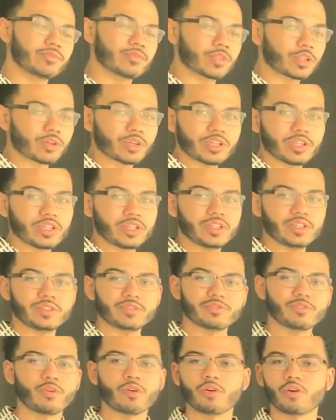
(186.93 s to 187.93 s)
three,
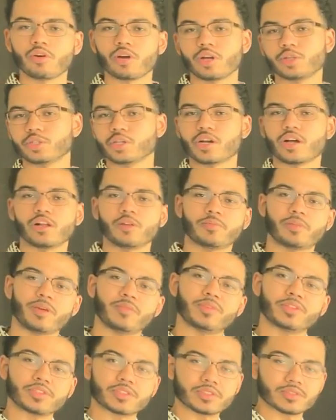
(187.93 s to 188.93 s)
four hundred dollar
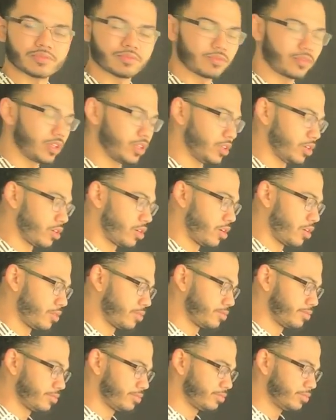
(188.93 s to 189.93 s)
payments on the car.
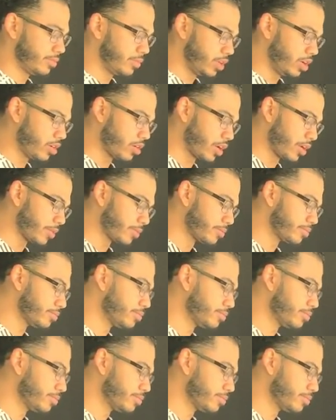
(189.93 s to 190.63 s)
Okay.